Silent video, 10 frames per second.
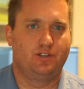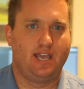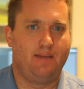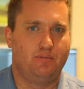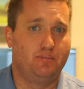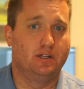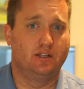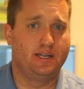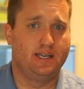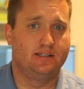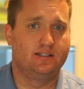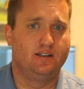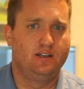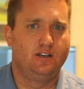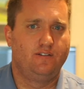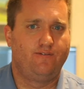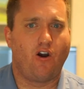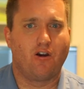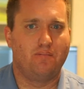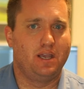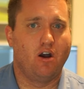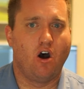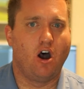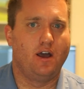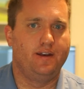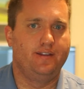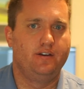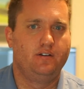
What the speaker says: capabilities far beyond